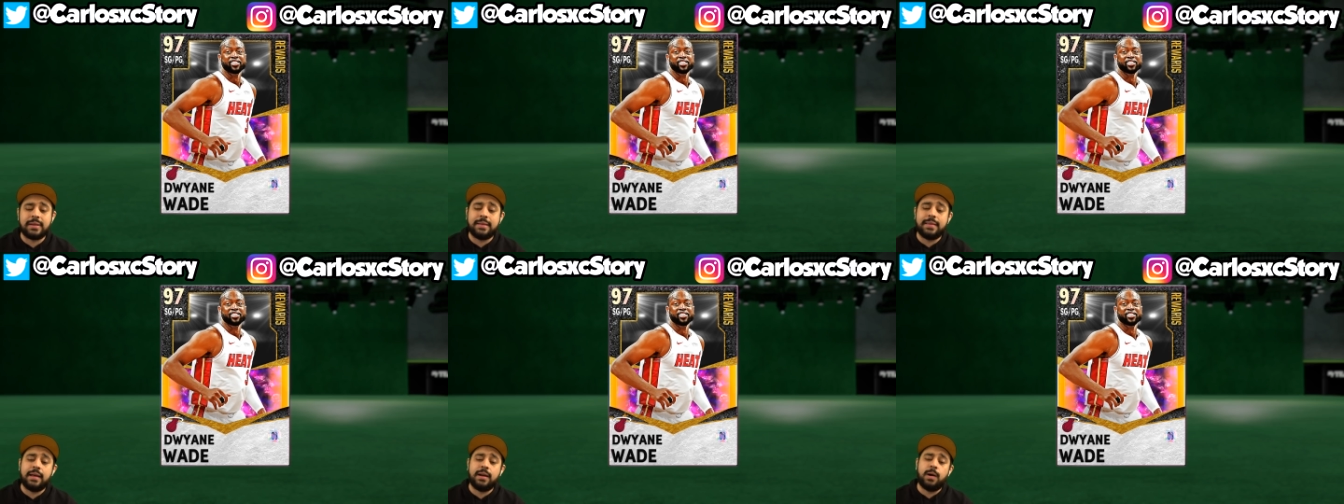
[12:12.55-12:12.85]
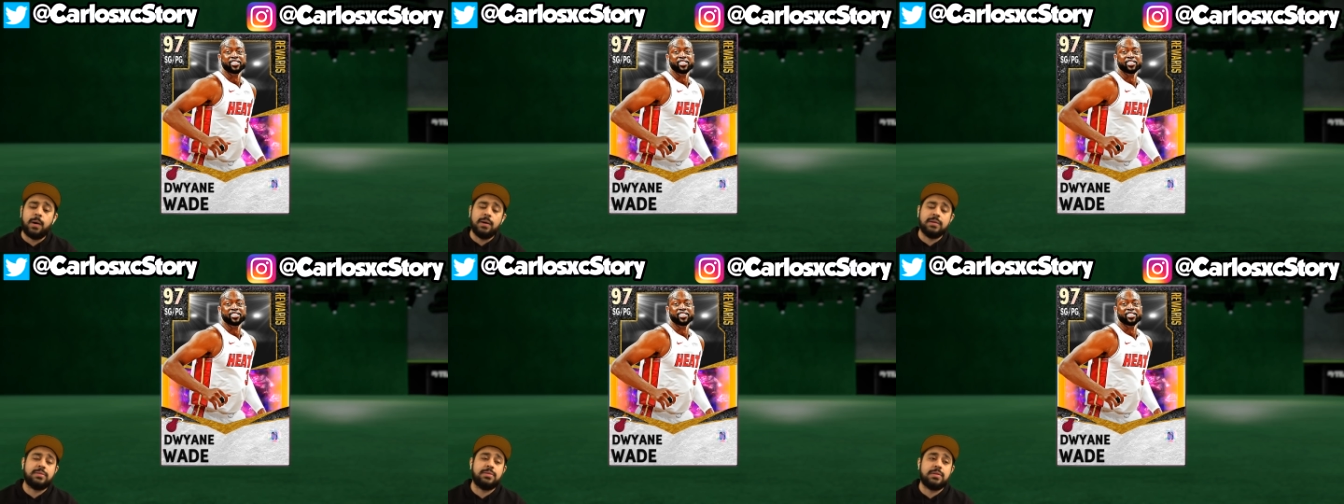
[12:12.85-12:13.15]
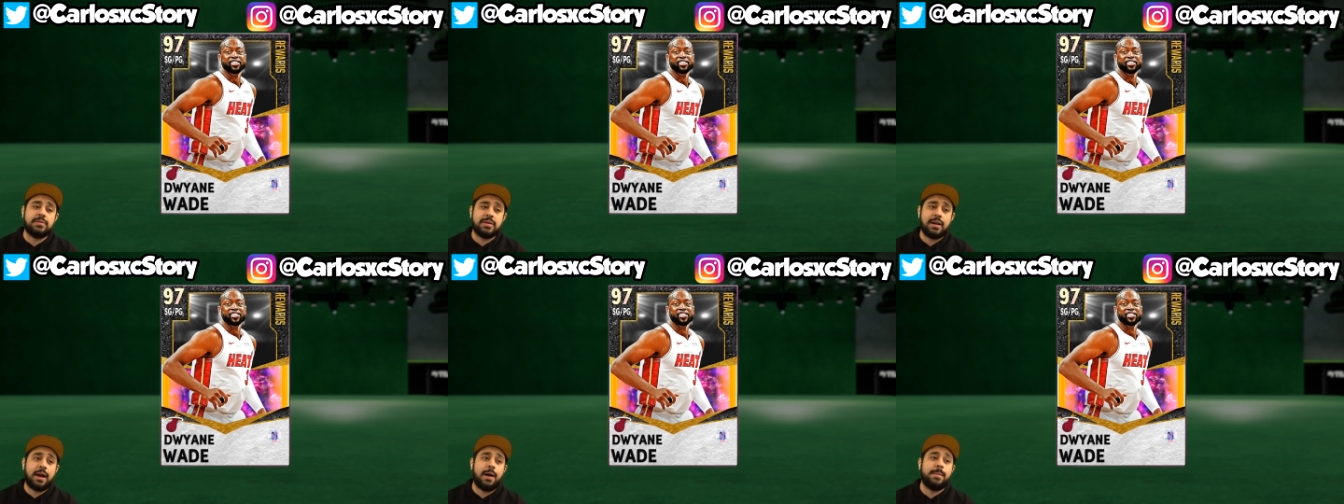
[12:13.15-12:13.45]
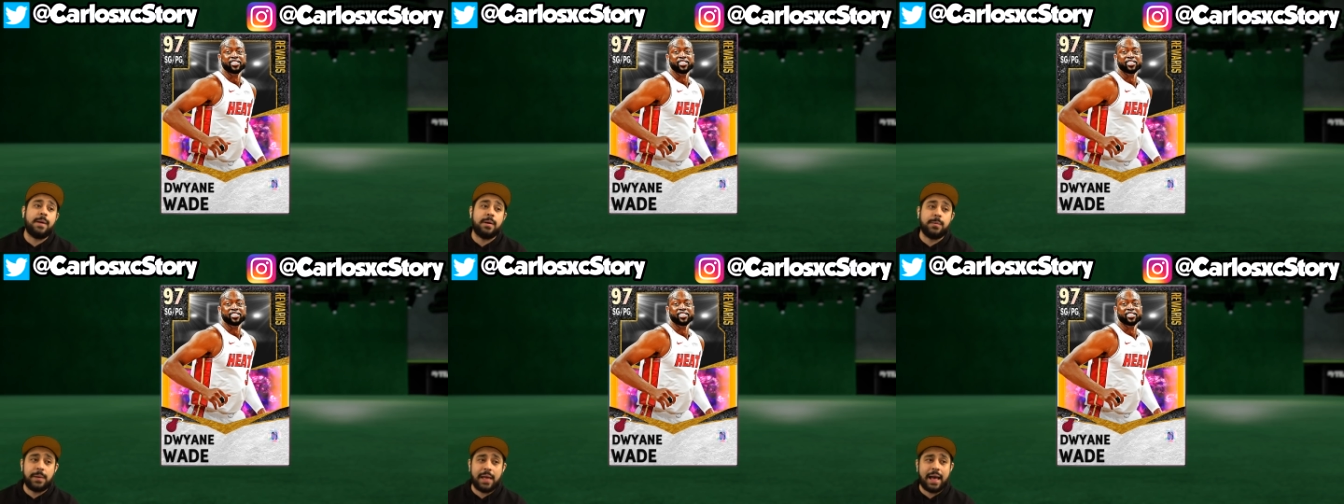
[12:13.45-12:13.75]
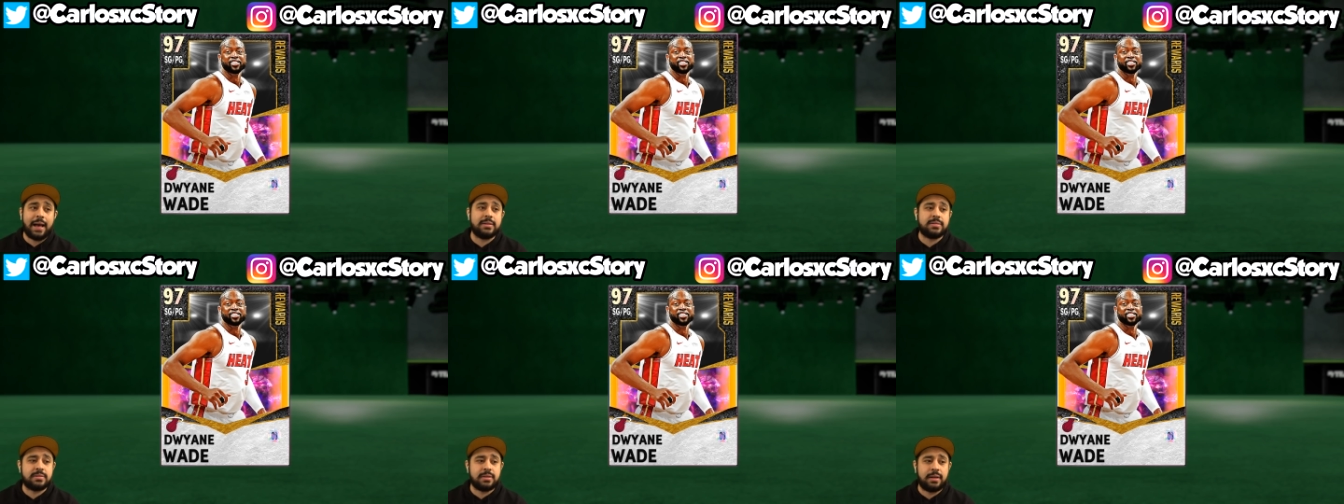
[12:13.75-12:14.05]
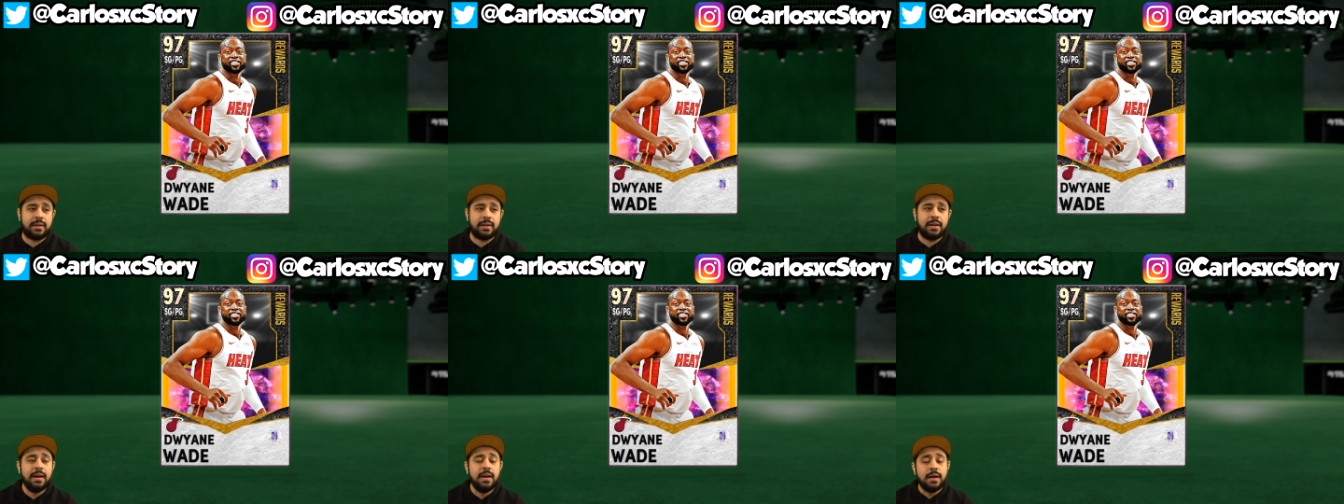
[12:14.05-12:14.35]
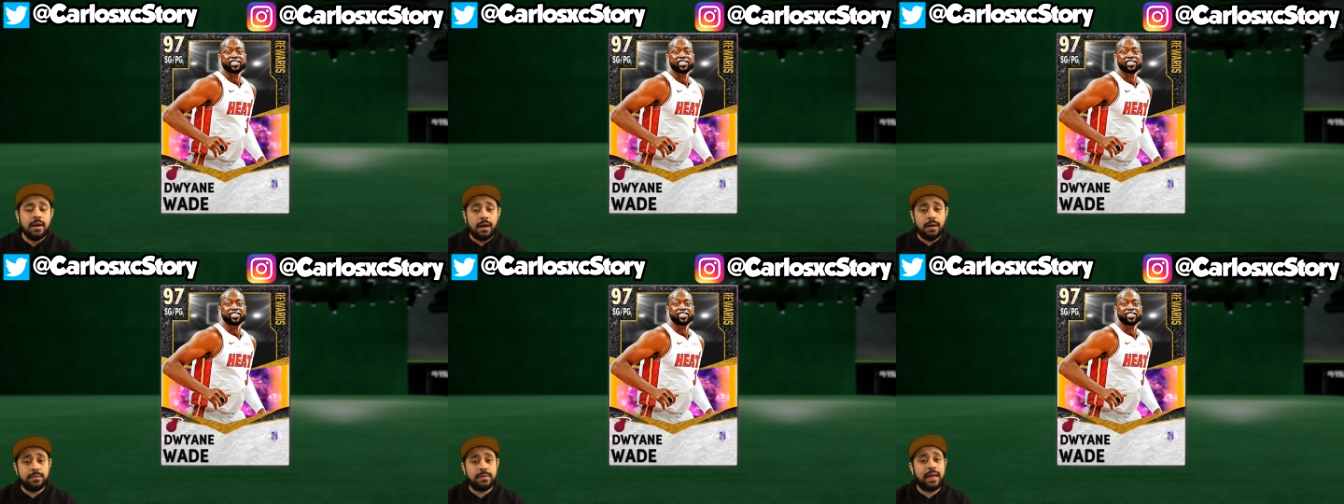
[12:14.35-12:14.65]
And then also check out my reaction
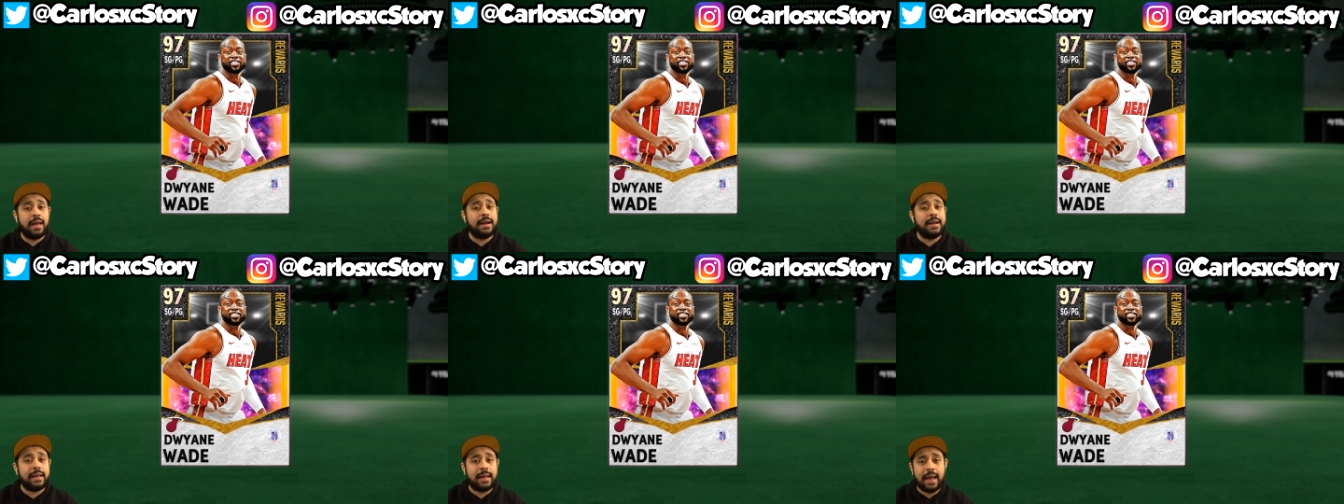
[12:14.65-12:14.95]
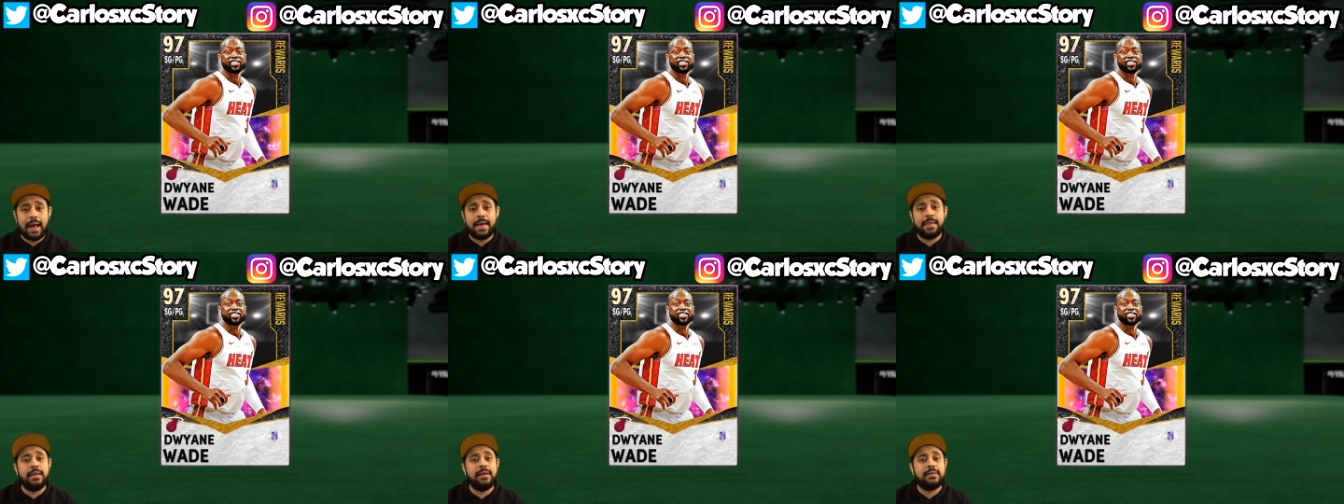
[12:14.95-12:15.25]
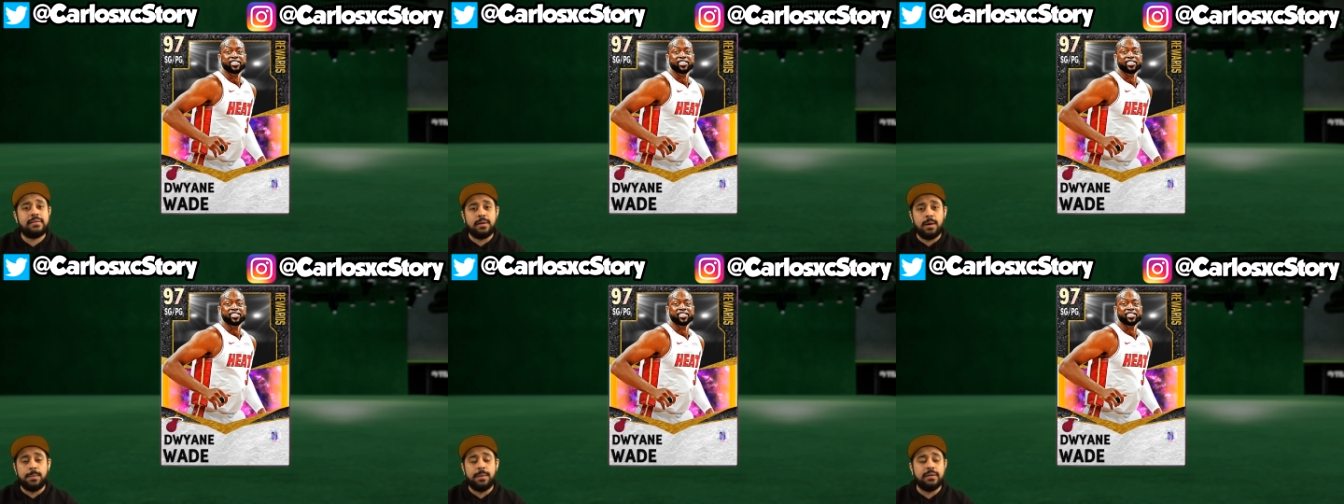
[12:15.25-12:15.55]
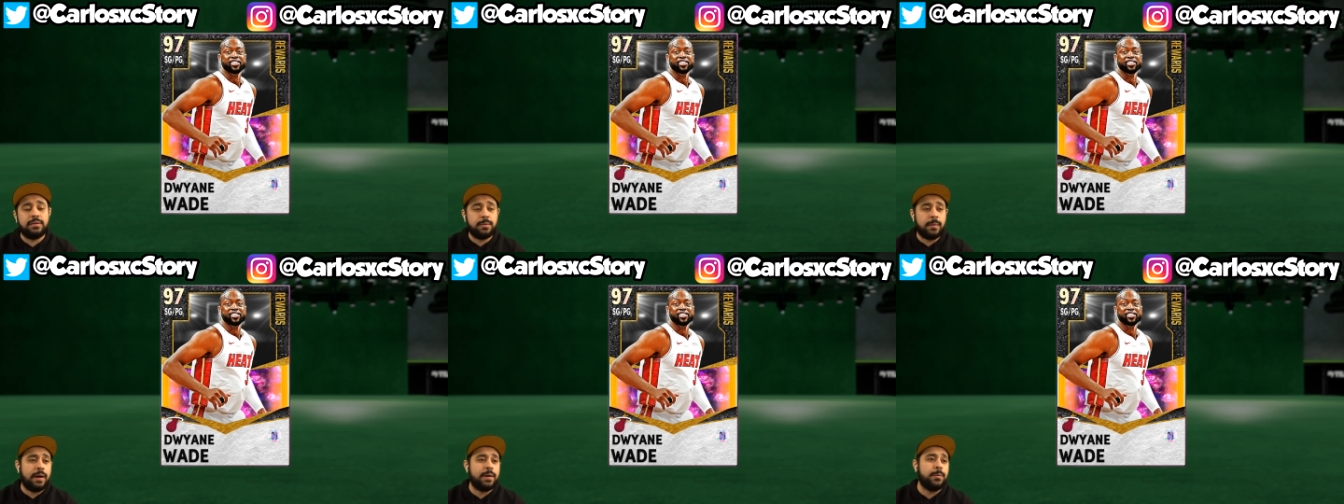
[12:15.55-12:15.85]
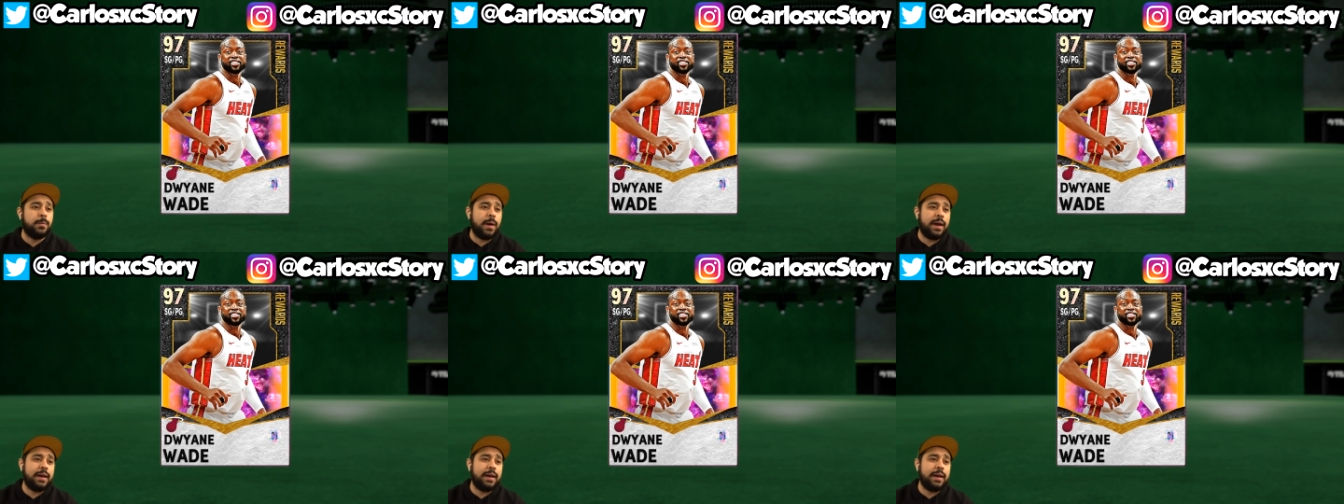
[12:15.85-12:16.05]
of getting Galaxy Opal Dwyane